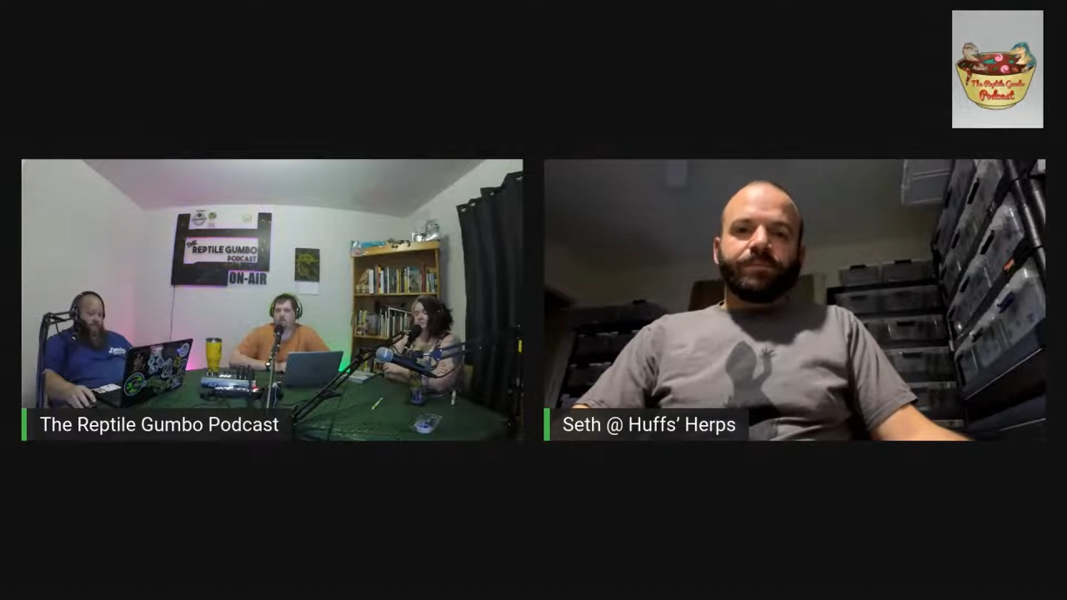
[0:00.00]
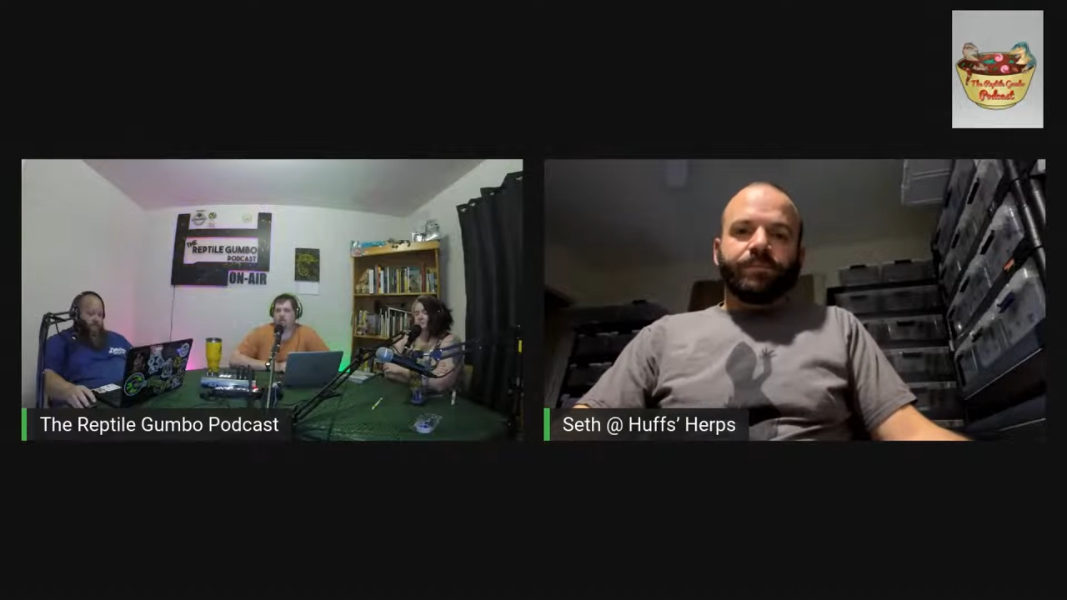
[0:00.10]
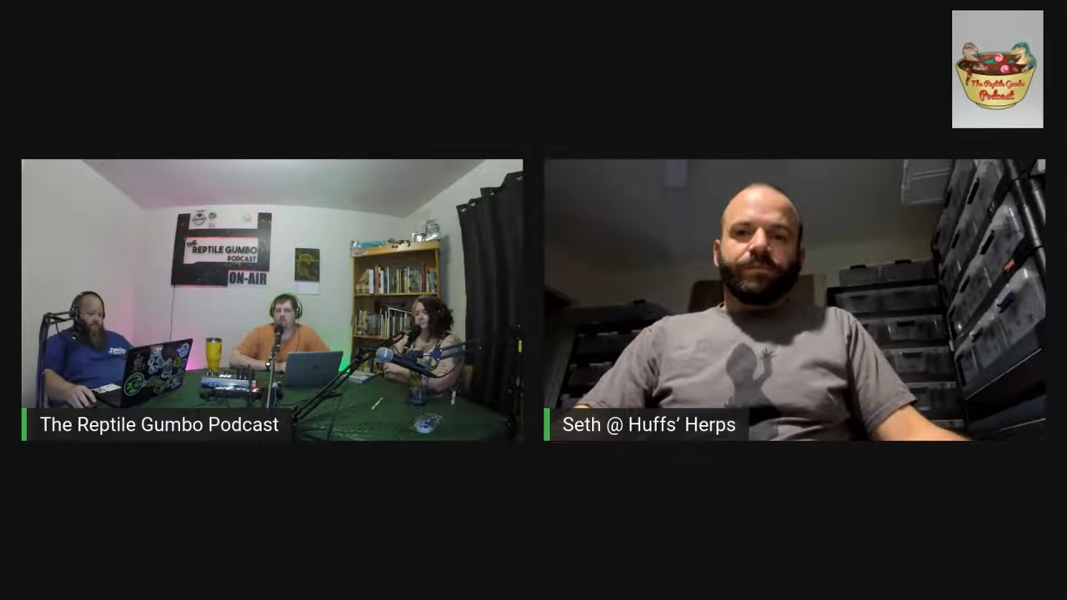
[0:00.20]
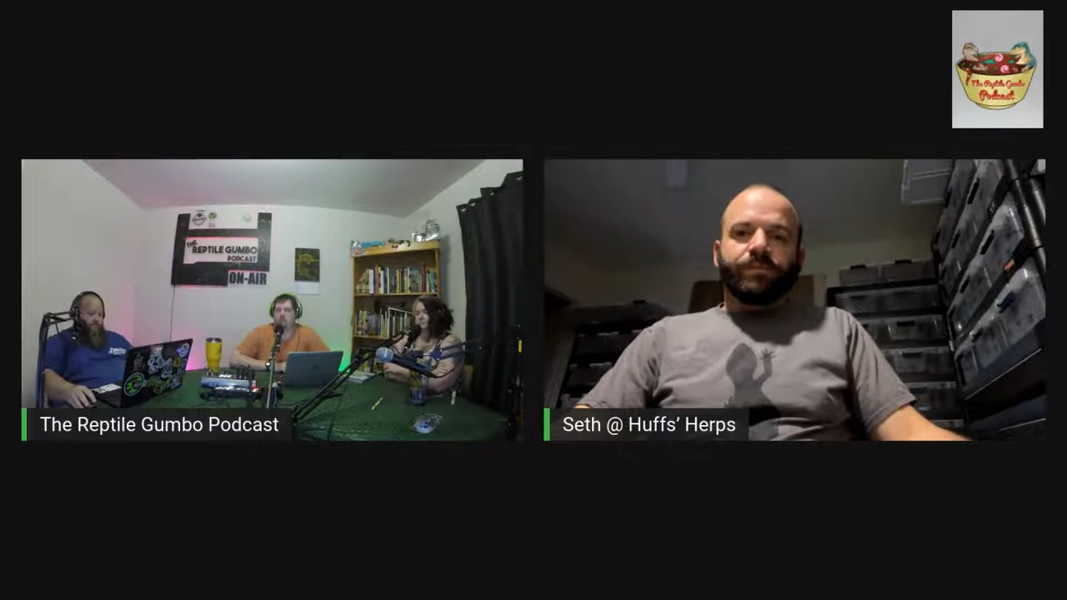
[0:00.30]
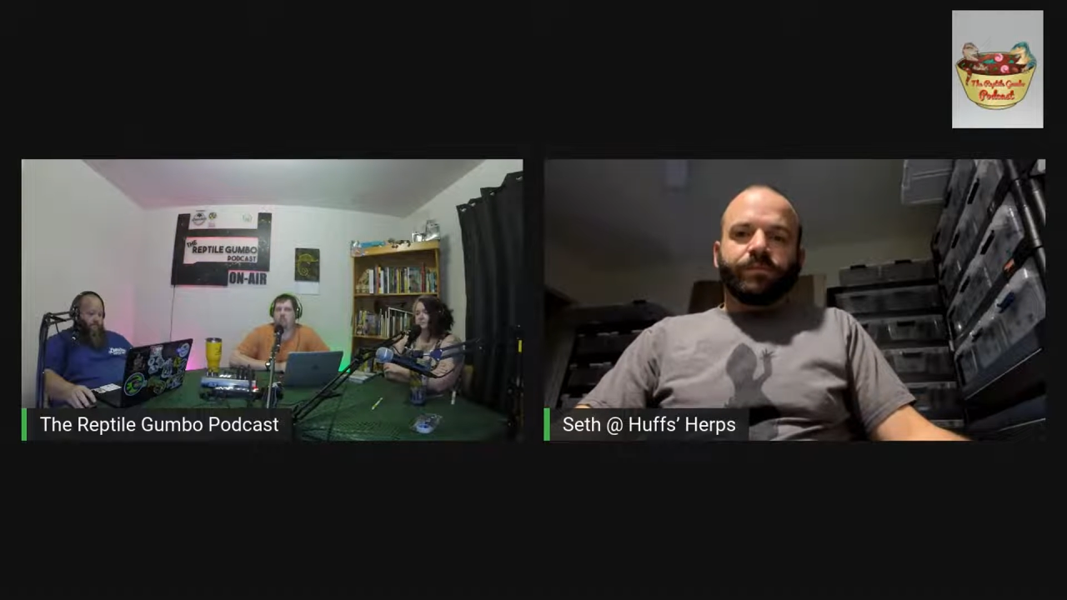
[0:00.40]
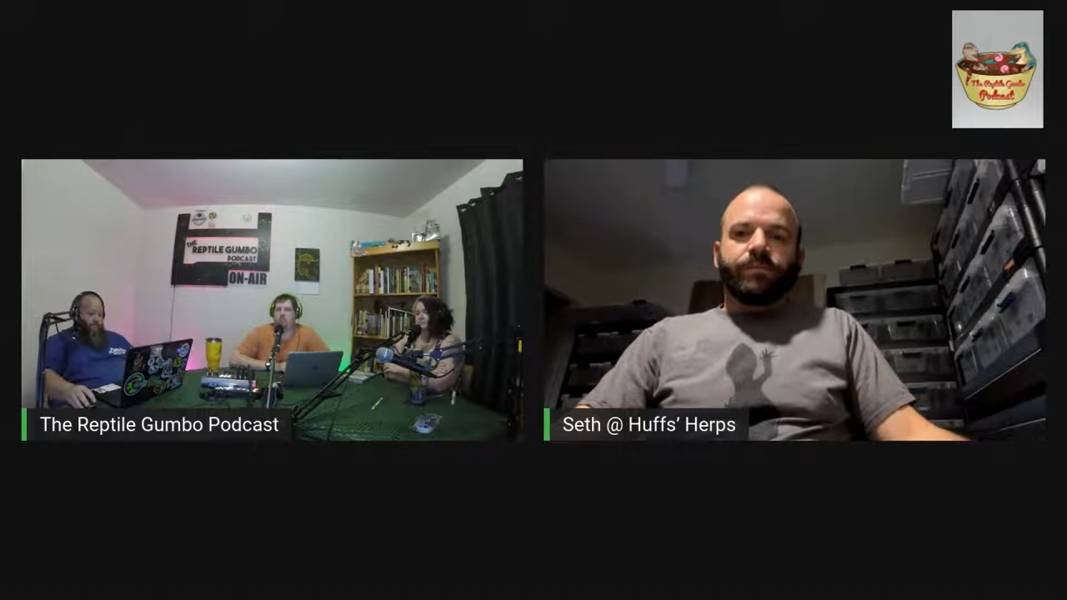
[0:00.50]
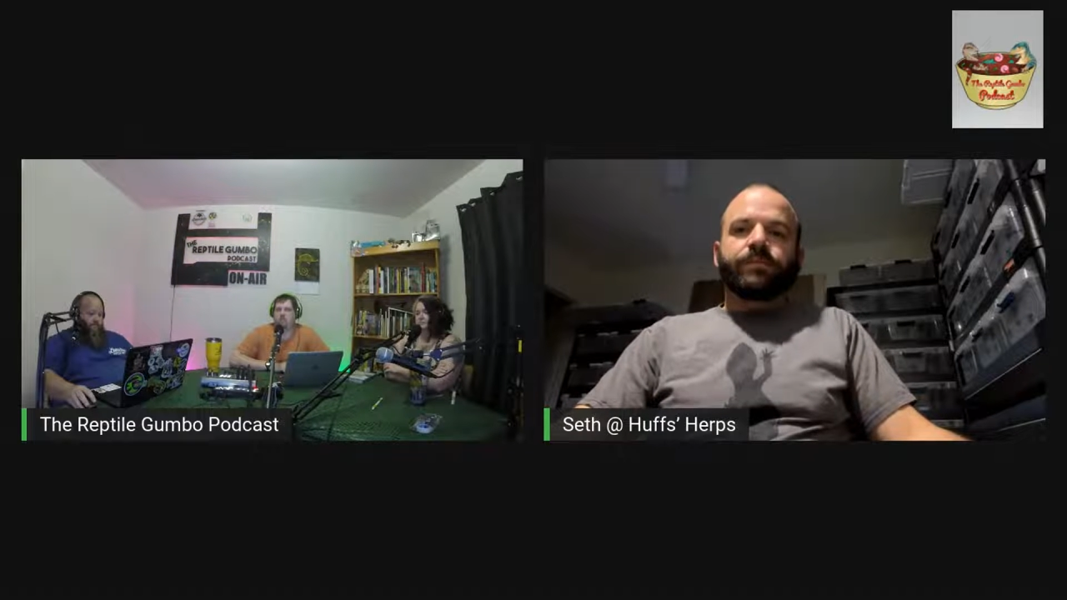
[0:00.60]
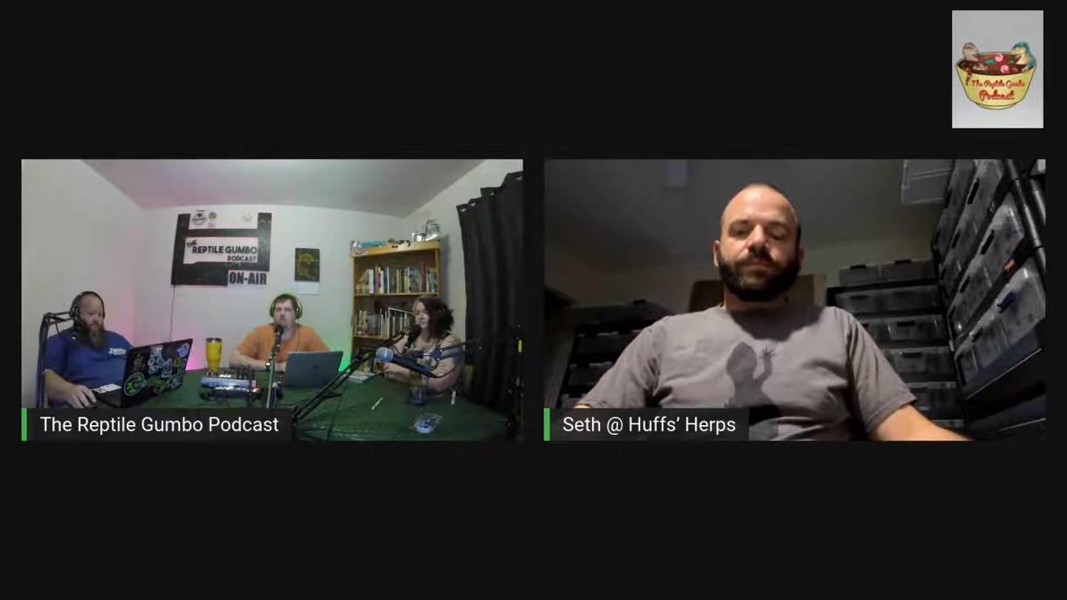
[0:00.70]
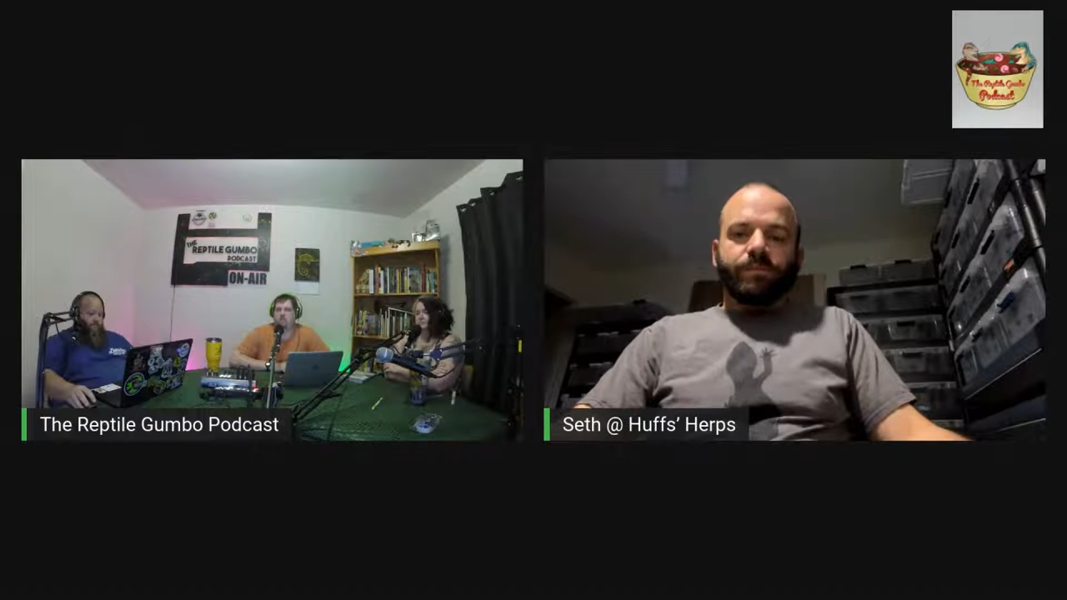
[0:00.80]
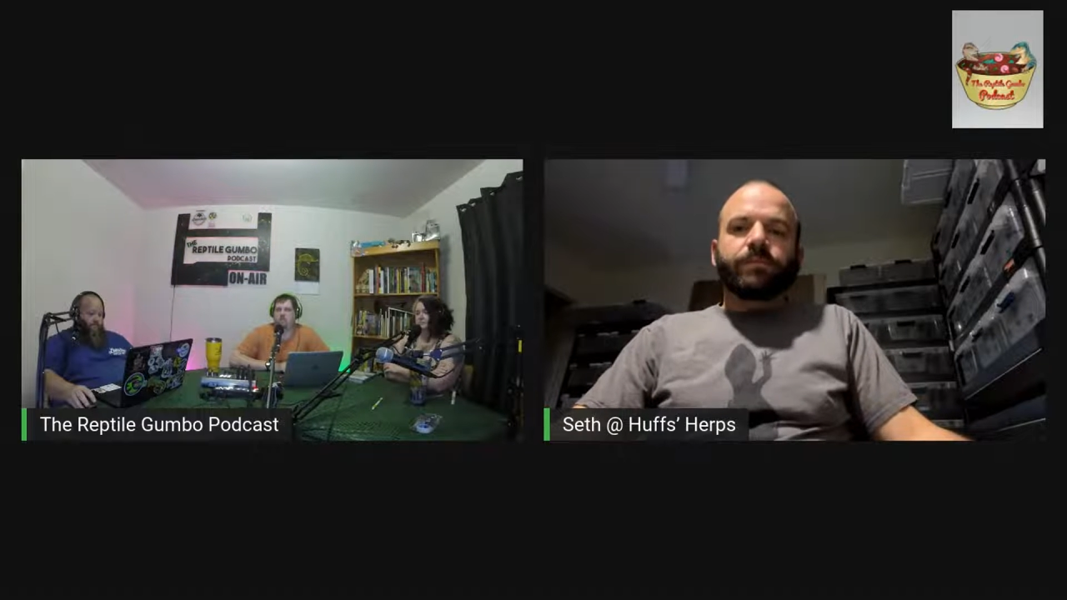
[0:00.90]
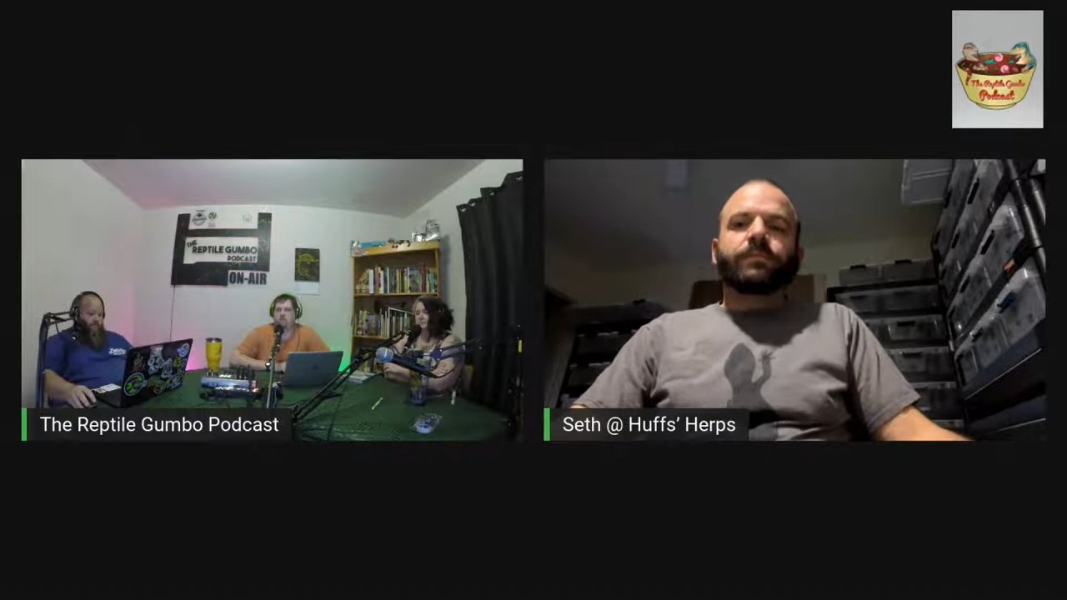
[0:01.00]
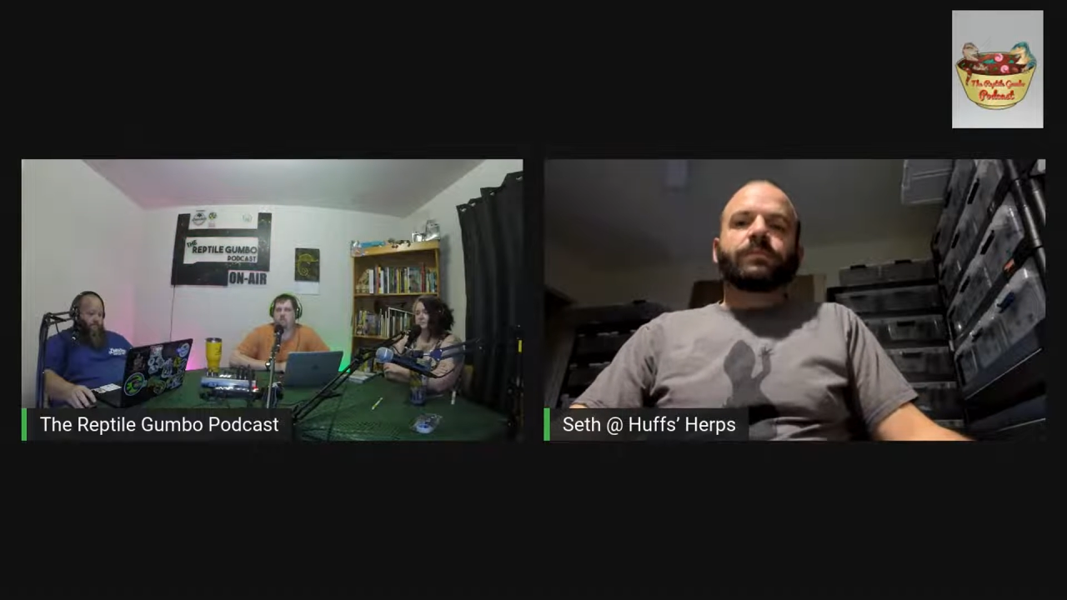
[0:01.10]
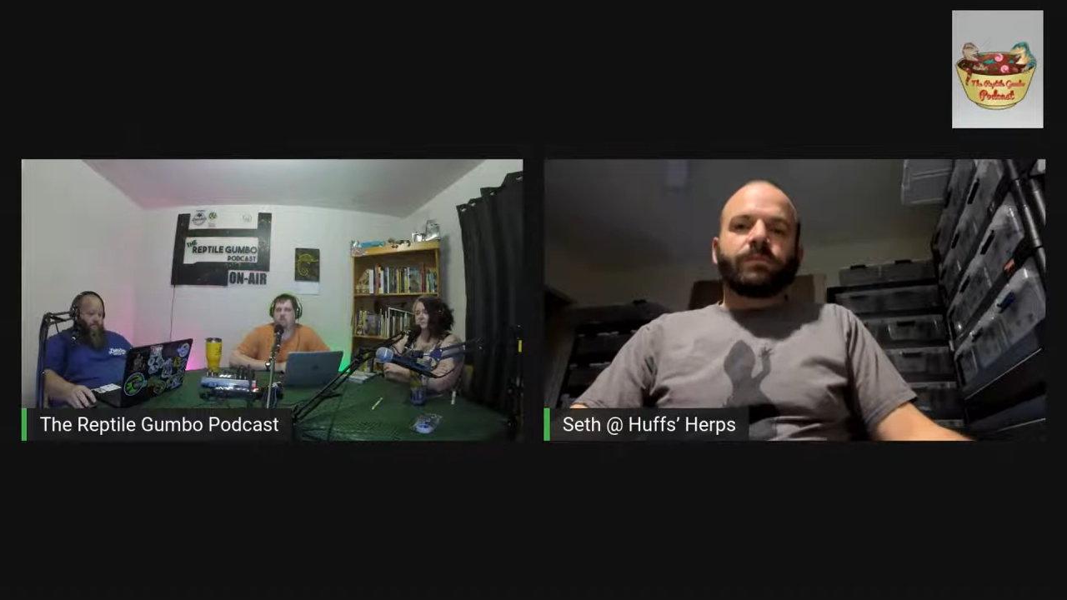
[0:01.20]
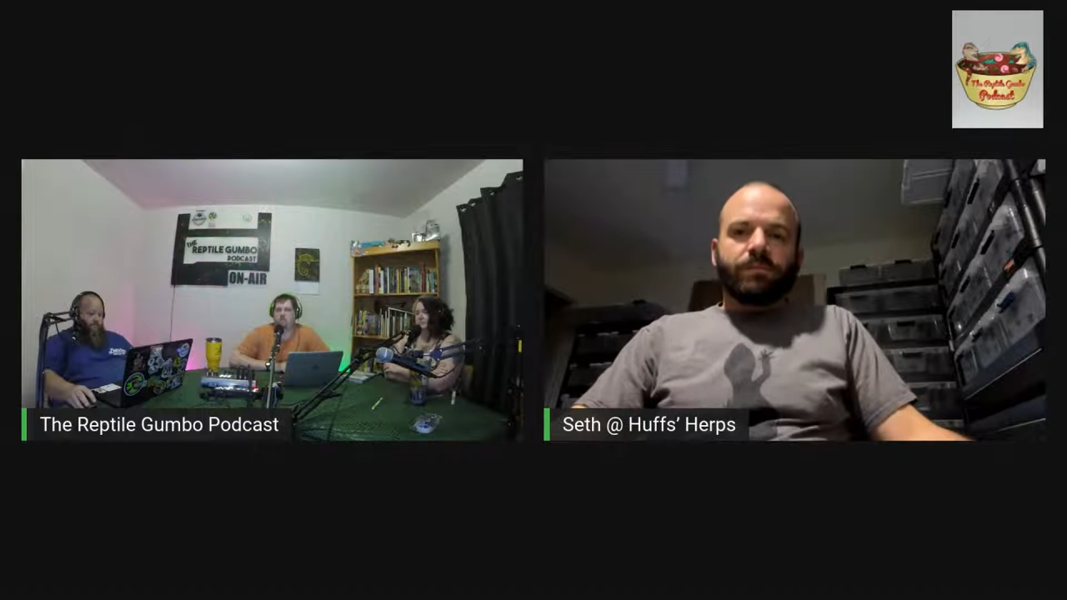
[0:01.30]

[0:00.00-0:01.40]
throw something Netflix on